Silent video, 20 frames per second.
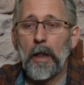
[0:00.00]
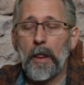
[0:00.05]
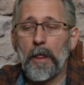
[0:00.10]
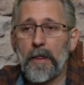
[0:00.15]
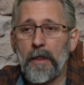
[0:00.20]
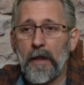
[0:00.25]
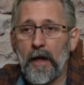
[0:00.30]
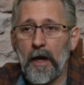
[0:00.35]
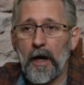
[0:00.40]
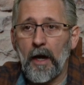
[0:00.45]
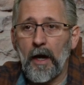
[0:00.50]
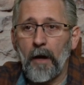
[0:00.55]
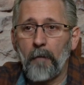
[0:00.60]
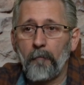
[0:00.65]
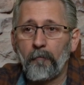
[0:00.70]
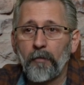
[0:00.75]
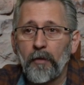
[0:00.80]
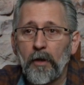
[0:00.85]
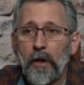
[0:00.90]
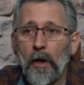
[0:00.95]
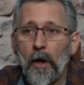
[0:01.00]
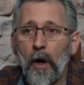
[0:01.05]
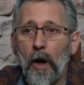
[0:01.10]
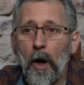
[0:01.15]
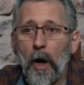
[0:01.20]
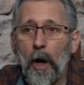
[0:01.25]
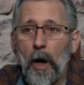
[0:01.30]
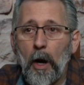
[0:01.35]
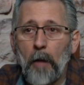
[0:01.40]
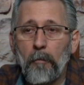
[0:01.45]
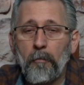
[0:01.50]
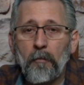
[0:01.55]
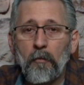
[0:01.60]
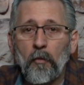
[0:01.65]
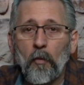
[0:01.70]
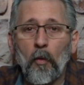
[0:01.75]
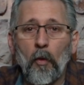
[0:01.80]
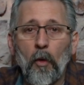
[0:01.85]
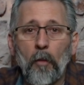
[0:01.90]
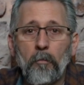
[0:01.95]
that
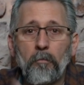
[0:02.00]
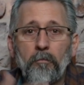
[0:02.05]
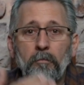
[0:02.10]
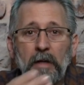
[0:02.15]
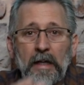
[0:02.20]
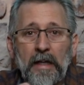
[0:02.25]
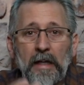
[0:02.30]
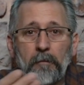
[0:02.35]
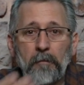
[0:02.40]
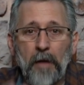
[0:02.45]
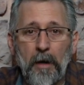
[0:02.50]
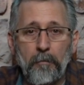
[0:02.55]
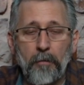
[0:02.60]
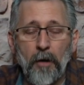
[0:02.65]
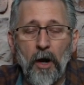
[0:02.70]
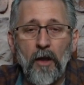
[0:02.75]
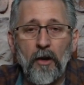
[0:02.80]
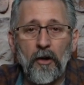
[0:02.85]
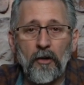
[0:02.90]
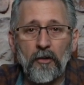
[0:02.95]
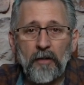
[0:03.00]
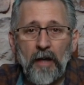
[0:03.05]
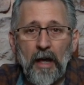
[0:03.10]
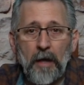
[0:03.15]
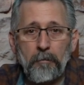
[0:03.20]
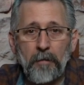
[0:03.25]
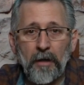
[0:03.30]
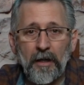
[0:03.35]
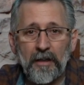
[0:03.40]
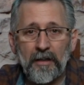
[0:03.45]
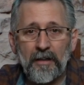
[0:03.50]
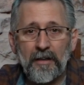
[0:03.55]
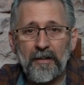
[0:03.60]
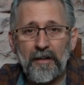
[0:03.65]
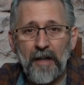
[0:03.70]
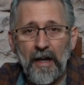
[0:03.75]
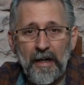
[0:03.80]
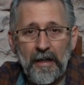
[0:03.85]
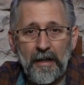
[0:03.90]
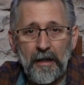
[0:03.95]
me and my brothers had been
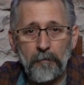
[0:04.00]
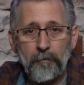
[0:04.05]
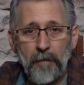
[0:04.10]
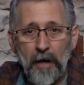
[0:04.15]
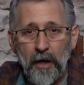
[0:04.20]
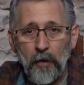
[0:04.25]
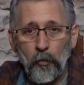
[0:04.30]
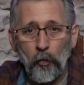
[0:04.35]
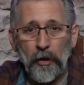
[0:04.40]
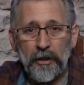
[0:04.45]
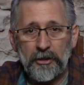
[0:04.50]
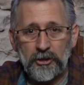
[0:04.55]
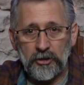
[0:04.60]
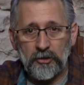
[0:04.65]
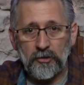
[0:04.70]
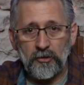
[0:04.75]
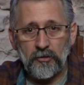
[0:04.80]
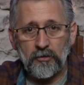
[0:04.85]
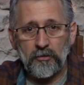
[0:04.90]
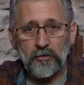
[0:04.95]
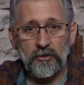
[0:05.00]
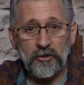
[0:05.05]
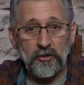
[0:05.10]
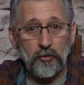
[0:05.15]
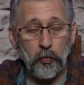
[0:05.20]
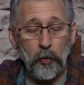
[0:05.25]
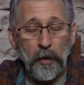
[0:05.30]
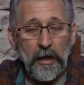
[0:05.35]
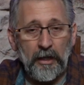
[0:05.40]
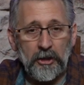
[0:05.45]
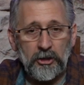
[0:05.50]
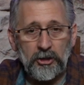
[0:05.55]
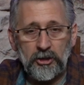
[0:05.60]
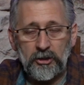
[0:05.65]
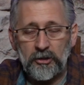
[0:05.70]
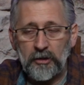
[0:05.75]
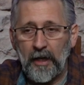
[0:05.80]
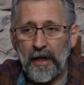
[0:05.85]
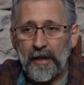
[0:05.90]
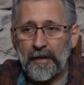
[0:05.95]
taken by witches. This
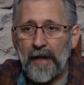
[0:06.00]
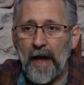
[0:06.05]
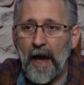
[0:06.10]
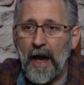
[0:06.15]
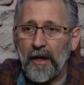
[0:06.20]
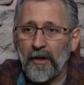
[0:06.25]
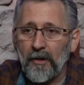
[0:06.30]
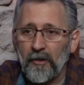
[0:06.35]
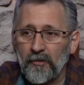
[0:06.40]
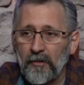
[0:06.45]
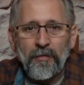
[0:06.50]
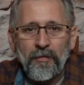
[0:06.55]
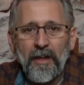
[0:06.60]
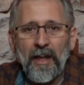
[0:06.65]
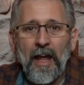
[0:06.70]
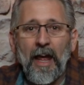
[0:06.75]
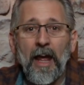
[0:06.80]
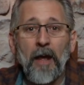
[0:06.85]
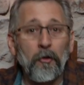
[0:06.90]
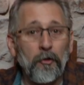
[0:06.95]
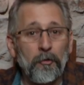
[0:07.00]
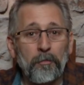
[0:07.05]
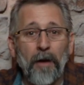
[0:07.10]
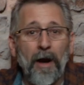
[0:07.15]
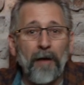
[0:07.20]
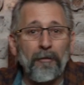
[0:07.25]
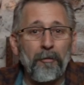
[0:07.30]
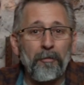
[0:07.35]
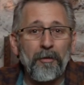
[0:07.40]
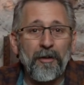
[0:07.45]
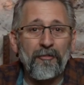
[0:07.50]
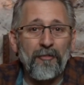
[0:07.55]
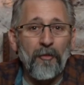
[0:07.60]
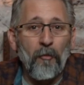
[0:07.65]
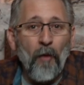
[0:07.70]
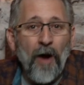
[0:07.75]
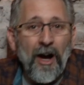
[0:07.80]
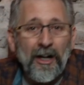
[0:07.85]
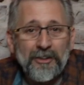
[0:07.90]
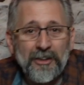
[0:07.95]
witch had gotten us. It was probably from
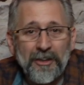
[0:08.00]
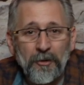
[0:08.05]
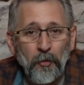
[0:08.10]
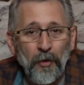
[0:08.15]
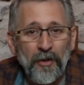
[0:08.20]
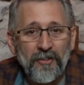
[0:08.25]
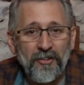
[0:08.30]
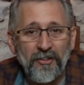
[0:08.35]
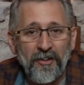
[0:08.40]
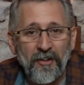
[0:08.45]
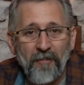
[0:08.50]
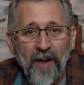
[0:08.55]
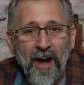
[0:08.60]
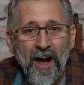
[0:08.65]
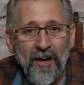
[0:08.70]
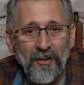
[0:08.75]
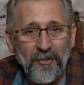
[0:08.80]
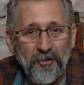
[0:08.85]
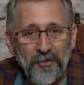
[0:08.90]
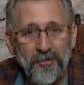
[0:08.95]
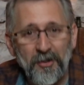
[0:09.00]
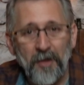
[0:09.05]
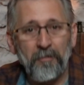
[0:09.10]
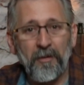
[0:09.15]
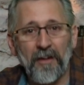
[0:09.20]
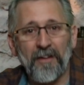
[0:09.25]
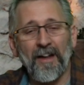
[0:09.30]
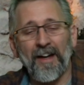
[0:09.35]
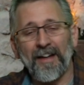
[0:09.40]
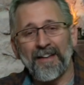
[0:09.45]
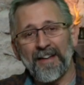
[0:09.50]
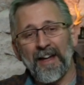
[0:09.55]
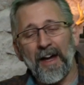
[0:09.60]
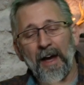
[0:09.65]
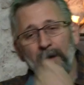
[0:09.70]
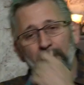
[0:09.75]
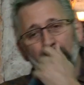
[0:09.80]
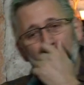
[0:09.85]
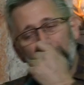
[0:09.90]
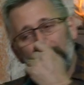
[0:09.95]
watching Wizard of Oz or something like
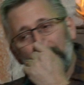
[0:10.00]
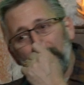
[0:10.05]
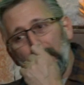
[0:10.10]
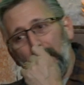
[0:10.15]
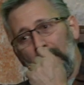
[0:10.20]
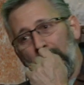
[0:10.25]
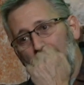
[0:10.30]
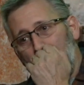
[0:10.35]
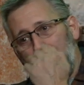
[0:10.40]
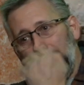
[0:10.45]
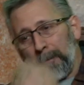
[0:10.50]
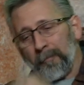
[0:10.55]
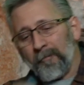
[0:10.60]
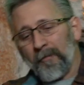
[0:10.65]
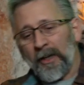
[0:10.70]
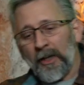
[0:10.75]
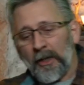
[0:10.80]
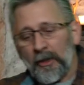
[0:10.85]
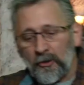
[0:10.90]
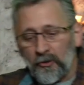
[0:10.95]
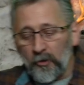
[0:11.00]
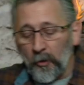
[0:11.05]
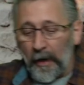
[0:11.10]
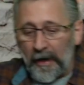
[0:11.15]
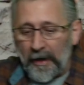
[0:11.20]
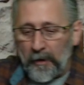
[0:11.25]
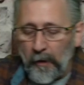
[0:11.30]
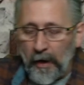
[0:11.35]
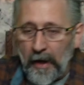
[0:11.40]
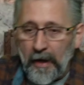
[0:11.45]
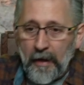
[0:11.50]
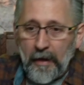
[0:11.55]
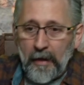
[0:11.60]
that. So anyway,